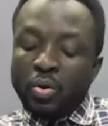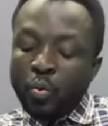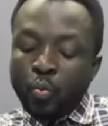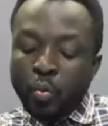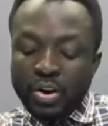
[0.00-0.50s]

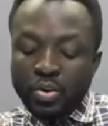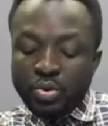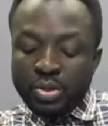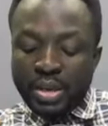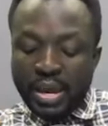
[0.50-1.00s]
when you
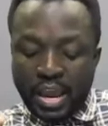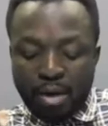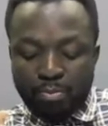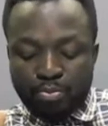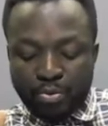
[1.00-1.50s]
hear
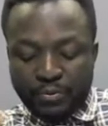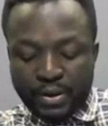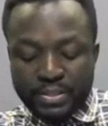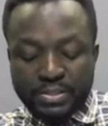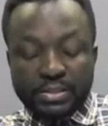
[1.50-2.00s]
a
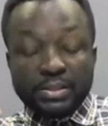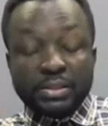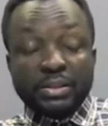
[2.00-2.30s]
prophet,